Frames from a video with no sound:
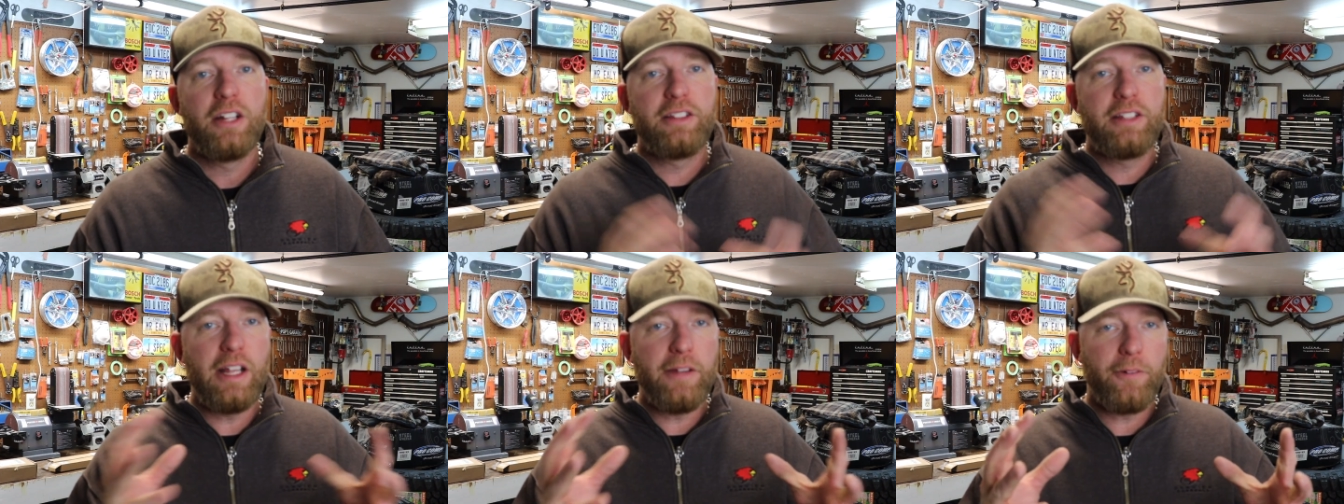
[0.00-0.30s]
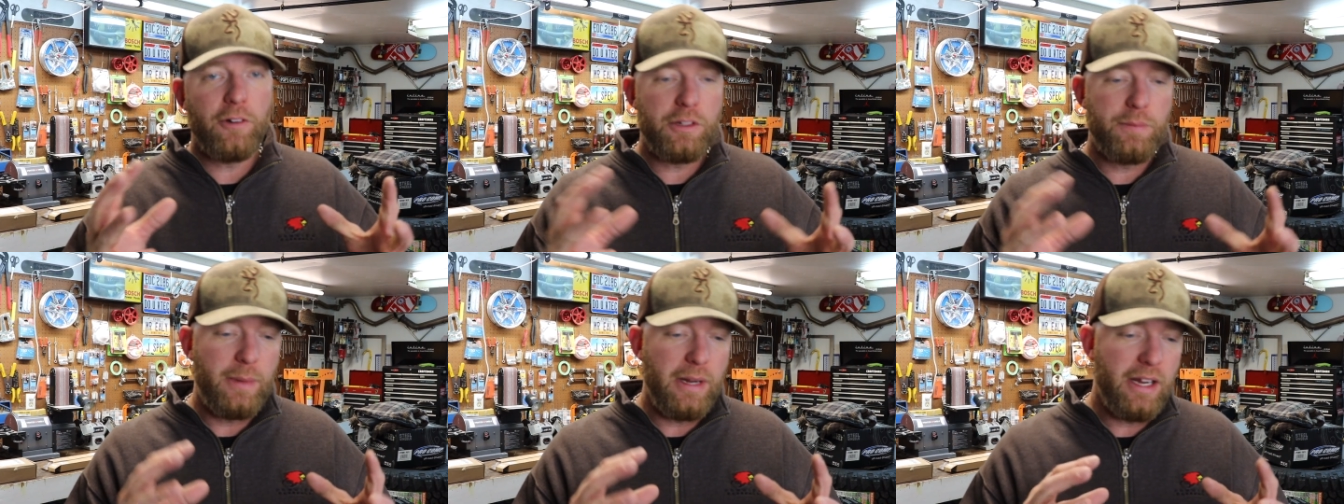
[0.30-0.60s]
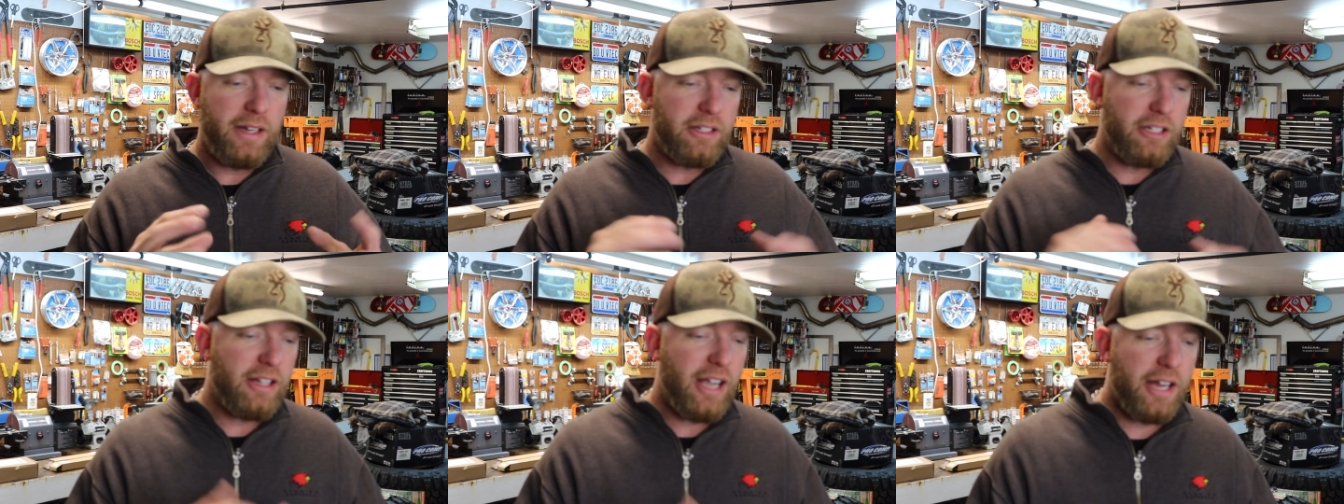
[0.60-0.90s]
Difference
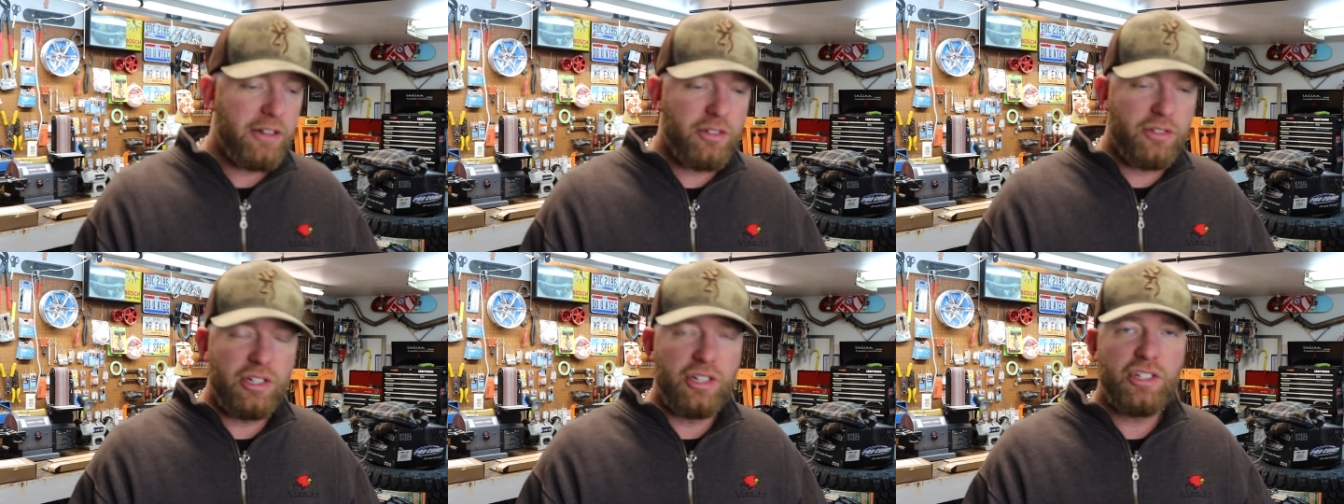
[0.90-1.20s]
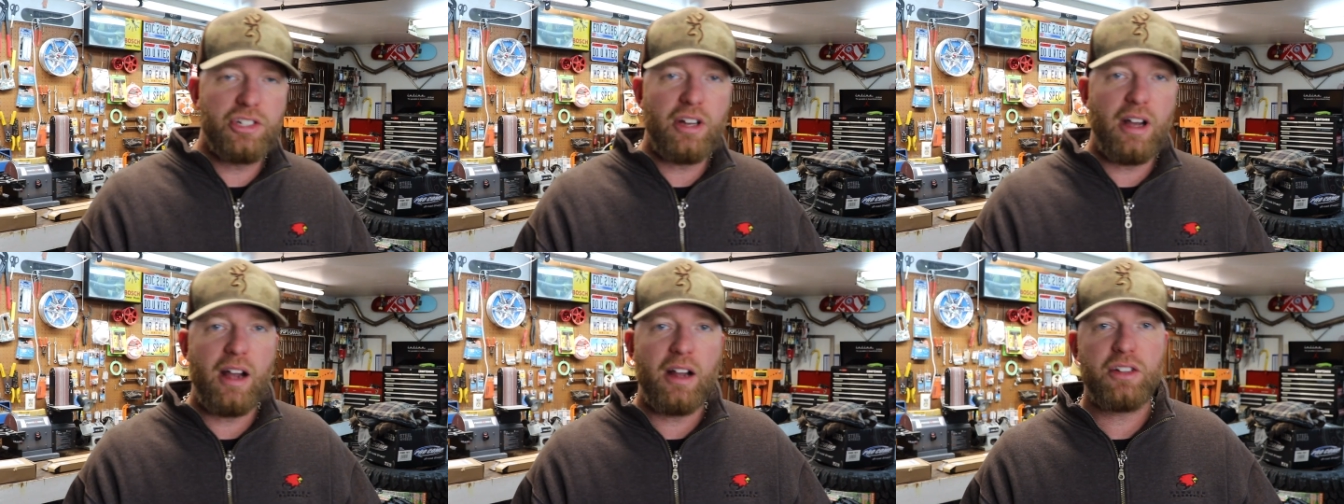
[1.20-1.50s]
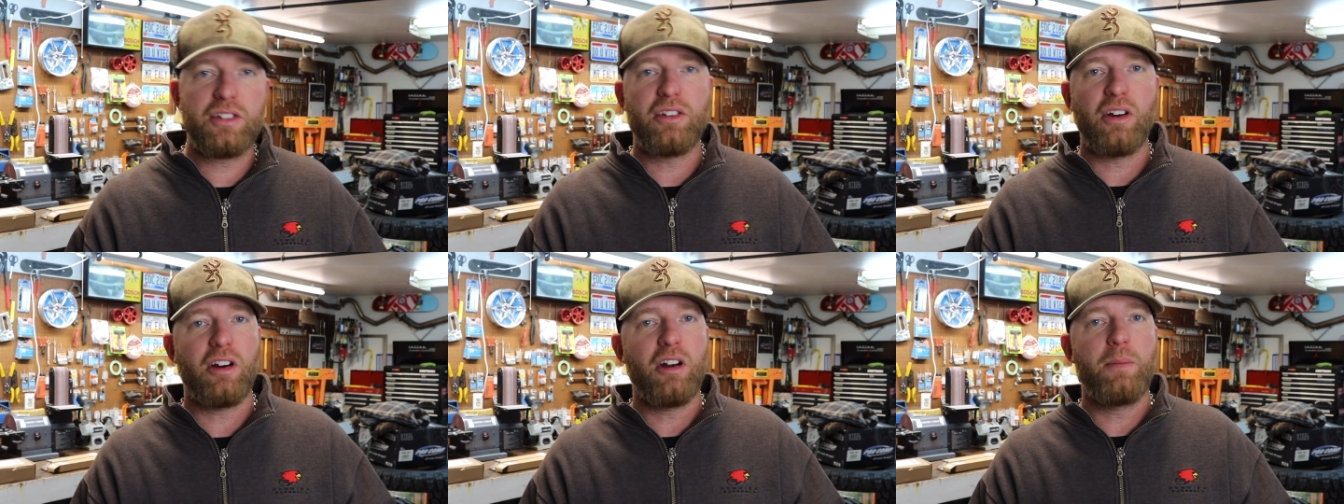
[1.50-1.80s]
being the nitrogen
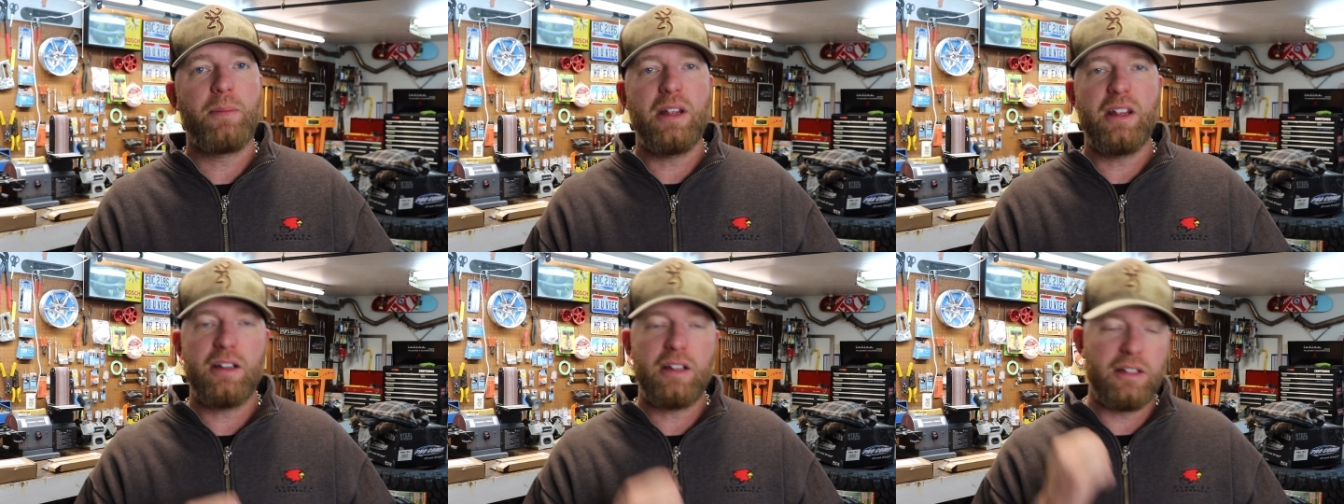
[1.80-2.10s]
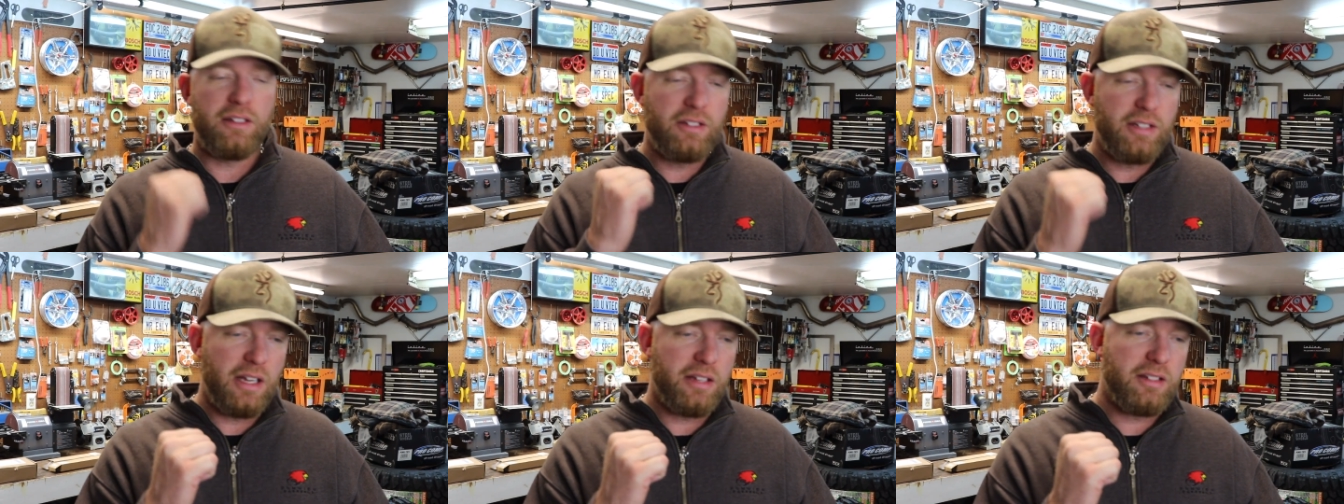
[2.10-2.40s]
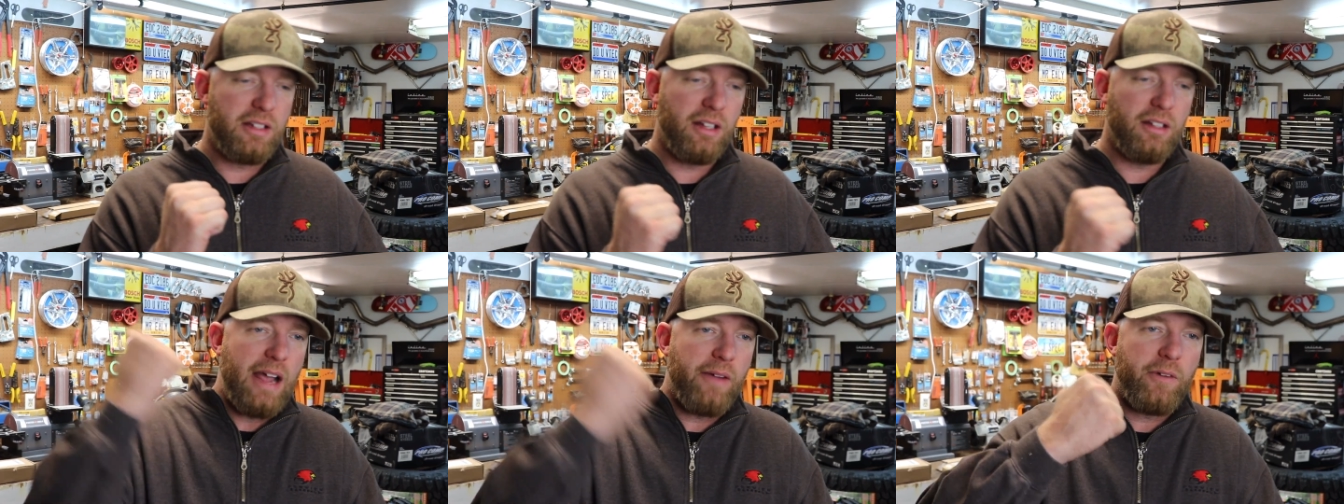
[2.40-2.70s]
shocks, they're gonna be
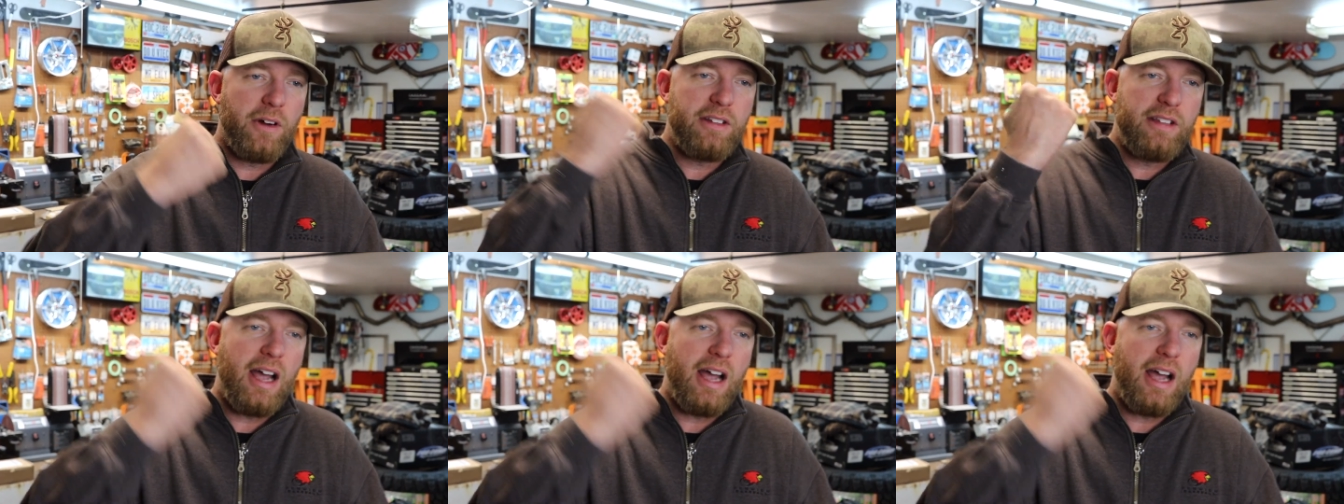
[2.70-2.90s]
consistent every